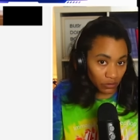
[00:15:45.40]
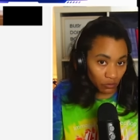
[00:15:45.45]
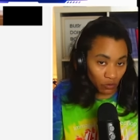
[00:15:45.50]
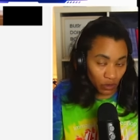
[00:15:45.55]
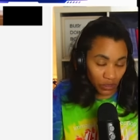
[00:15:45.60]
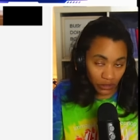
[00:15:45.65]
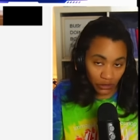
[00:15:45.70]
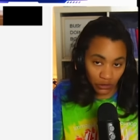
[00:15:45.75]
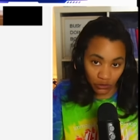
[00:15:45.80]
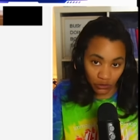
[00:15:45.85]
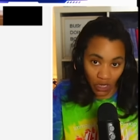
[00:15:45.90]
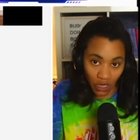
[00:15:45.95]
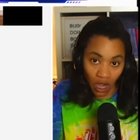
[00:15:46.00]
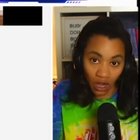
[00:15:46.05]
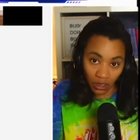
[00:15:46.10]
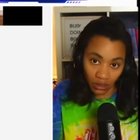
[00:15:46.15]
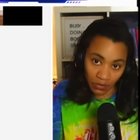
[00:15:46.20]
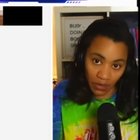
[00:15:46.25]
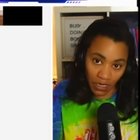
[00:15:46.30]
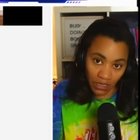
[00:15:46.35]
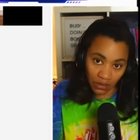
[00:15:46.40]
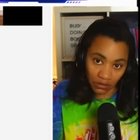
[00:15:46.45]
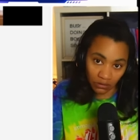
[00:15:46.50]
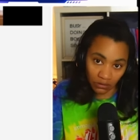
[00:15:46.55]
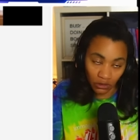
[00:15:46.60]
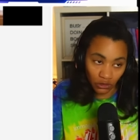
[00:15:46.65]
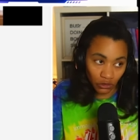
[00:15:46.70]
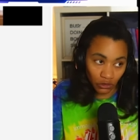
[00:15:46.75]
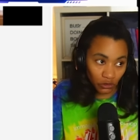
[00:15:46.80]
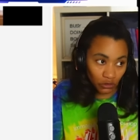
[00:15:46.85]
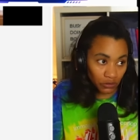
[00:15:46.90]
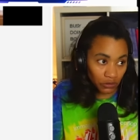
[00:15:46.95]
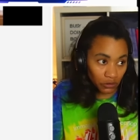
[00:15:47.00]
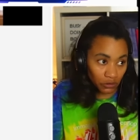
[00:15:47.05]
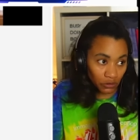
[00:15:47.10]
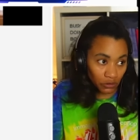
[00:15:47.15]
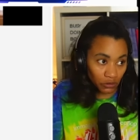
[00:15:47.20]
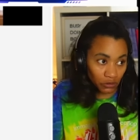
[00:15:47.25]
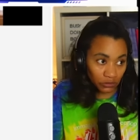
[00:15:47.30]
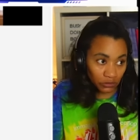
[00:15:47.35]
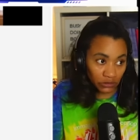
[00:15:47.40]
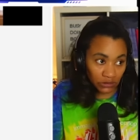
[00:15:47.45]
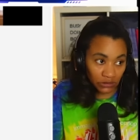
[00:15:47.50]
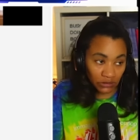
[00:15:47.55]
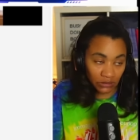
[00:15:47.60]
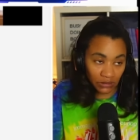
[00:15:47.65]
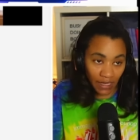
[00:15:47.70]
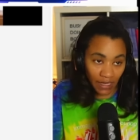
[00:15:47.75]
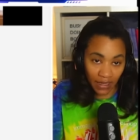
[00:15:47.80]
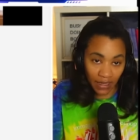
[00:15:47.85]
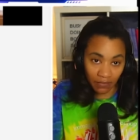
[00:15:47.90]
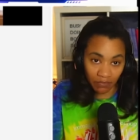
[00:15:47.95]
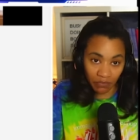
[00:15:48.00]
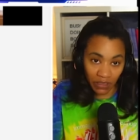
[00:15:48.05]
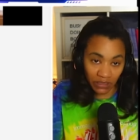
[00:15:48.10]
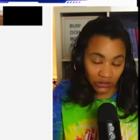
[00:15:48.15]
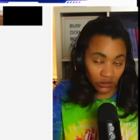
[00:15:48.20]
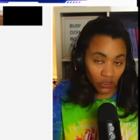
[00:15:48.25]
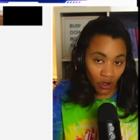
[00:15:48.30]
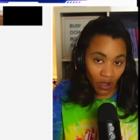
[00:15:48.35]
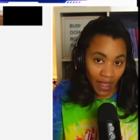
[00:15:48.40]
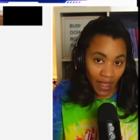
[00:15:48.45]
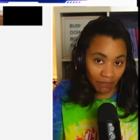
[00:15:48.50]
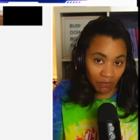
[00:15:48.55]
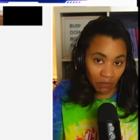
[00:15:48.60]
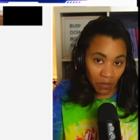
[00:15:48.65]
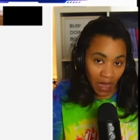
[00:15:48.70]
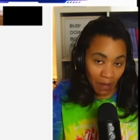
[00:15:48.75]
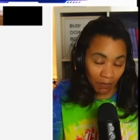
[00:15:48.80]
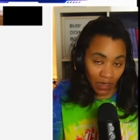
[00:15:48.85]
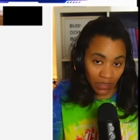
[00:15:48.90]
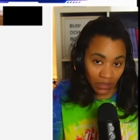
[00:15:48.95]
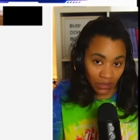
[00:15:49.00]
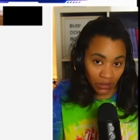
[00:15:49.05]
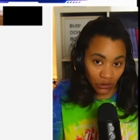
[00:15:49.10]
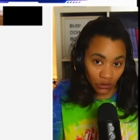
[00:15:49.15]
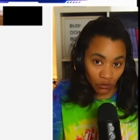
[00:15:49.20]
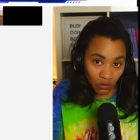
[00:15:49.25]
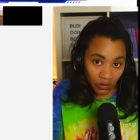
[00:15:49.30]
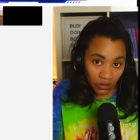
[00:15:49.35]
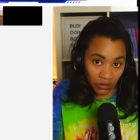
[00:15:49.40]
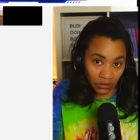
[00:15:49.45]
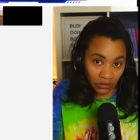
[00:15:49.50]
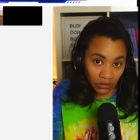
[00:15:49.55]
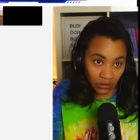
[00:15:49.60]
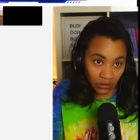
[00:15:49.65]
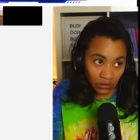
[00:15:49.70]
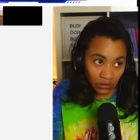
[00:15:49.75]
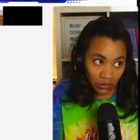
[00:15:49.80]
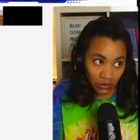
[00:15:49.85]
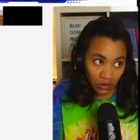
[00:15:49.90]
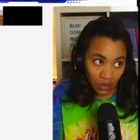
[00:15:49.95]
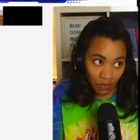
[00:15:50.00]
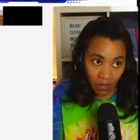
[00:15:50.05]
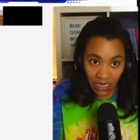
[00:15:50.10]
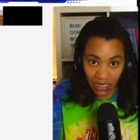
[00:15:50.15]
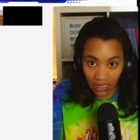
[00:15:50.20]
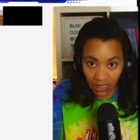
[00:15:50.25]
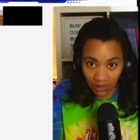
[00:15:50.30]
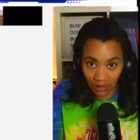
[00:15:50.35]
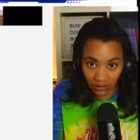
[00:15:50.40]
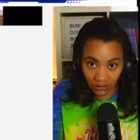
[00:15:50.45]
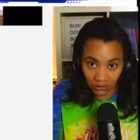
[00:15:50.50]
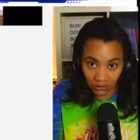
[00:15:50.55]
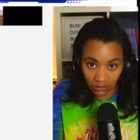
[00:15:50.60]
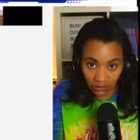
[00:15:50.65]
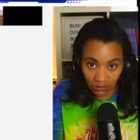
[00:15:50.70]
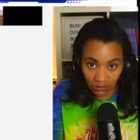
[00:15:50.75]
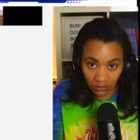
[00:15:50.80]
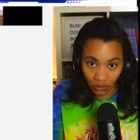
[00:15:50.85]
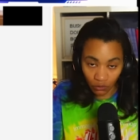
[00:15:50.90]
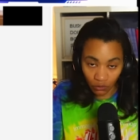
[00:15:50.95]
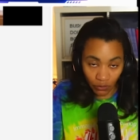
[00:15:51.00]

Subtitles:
are you talking about? You're saying, bitch, don't have my money during the meetings.